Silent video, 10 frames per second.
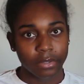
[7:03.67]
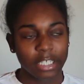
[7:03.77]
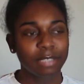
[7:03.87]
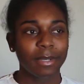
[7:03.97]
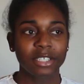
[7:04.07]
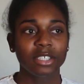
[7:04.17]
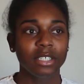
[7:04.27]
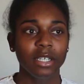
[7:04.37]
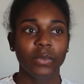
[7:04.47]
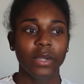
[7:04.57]

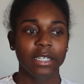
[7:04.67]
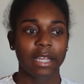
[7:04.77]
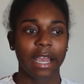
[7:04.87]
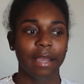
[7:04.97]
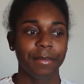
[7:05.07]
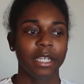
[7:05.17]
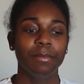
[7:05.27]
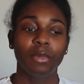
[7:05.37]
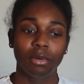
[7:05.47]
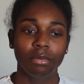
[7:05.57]
especially when I'm
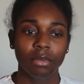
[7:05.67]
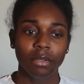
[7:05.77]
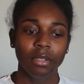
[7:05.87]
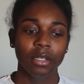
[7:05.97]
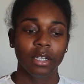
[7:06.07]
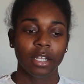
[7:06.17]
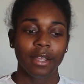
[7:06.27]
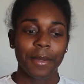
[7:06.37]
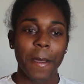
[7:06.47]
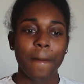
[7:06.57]
immobile,
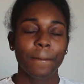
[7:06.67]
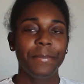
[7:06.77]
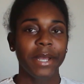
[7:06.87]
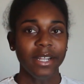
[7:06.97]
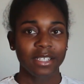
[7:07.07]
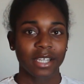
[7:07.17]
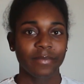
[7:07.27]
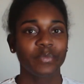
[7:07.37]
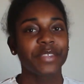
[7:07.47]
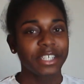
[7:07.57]
but
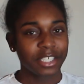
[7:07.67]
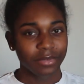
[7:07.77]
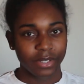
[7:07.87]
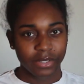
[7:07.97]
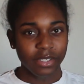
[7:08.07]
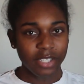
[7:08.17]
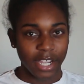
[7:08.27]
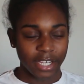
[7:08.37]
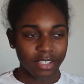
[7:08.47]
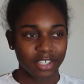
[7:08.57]
that just recently
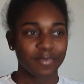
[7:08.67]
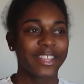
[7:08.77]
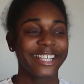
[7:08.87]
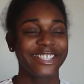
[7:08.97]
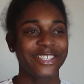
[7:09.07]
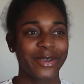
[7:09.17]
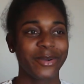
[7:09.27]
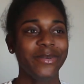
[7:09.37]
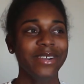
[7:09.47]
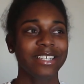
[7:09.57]
changed.
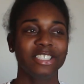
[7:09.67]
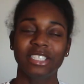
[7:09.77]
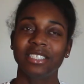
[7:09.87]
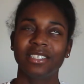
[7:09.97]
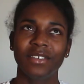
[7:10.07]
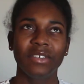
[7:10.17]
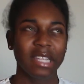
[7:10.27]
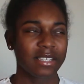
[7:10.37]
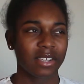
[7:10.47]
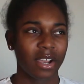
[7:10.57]
So just a few
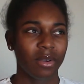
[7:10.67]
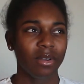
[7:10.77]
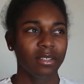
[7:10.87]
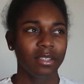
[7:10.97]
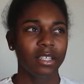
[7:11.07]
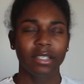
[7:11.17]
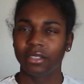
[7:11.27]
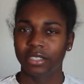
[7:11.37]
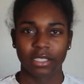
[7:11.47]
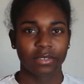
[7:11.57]
days ago,
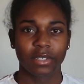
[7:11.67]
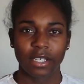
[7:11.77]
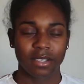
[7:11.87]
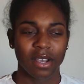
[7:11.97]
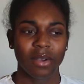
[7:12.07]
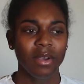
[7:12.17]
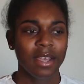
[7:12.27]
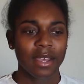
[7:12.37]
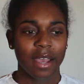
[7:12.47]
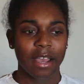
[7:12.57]
literally just a few days ago,
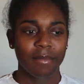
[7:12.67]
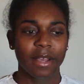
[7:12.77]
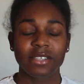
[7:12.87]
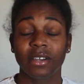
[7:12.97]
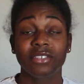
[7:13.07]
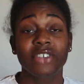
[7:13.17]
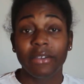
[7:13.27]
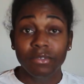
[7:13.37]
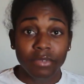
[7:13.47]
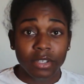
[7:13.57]
I started
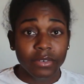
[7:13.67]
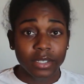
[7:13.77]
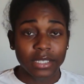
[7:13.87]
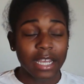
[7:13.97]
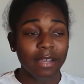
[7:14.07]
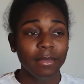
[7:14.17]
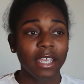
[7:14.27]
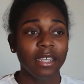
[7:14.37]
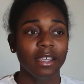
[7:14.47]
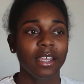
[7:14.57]
driving for the first time,
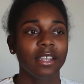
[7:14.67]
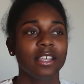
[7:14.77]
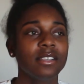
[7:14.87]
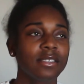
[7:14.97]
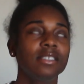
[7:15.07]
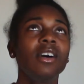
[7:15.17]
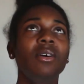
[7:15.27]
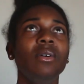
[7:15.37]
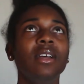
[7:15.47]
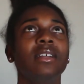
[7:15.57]
and it is
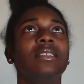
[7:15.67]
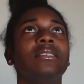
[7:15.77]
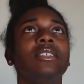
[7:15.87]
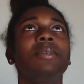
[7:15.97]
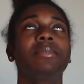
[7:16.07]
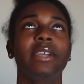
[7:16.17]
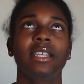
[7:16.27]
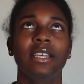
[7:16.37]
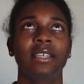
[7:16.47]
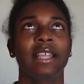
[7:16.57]
so
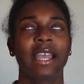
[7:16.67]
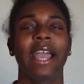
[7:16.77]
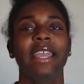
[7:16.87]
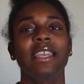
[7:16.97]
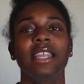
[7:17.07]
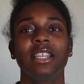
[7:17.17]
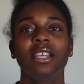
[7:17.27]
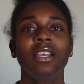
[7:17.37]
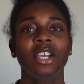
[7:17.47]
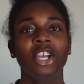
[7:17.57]
liberating. Like, I
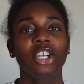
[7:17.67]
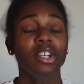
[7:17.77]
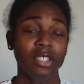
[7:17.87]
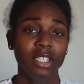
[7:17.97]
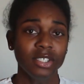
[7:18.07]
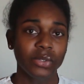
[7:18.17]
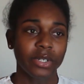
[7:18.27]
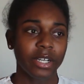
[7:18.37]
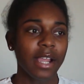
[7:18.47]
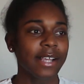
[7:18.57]
can go to the
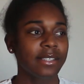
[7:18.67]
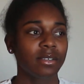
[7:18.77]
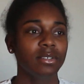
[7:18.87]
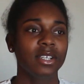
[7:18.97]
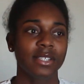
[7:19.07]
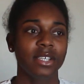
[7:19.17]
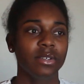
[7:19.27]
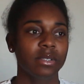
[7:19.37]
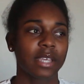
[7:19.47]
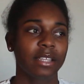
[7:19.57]
store. I still need to
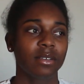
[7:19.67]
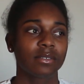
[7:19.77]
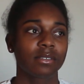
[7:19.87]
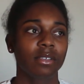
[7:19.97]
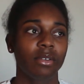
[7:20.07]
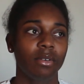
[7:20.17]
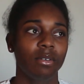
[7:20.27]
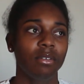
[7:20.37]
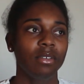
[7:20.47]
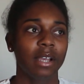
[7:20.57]
use like those
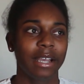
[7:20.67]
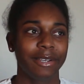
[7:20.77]
little